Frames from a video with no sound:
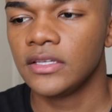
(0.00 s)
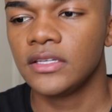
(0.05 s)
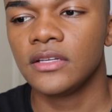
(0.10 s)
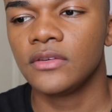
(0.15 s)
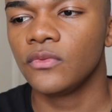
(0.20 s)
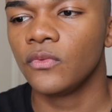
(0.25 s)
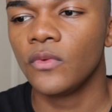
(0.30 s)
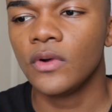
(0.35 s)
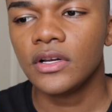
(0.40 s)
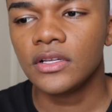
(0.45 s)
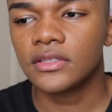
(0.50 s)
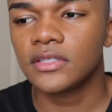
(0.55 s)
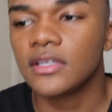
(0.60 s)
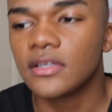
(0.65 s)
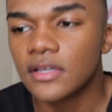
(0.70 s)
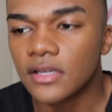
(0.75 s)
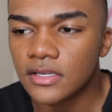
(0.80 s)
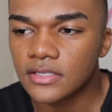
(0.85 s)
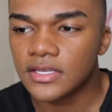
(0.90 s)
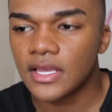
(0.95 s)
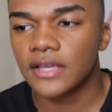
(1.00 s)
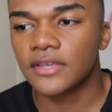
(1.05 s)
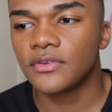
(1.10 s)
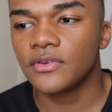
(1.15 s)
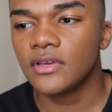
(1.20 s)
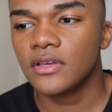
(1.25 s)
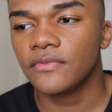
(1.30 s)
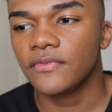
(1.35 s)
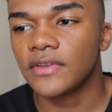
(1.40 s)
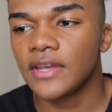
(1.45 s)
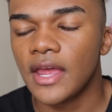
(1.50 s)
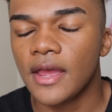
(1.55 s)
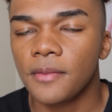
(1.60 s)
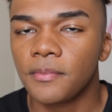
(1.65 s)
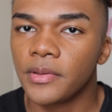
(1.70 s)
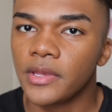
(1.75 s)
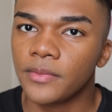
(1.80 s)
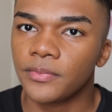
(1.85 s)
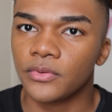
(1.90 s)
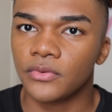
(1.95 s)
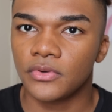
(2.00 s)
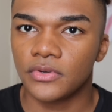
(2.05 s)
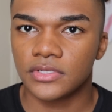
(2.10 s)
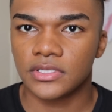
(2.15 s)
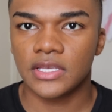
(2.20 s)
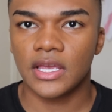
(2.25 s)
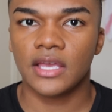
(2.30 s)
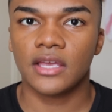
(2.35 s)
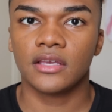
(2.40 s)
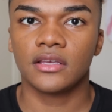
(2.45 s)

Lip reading: then one thing is that you even have people who say,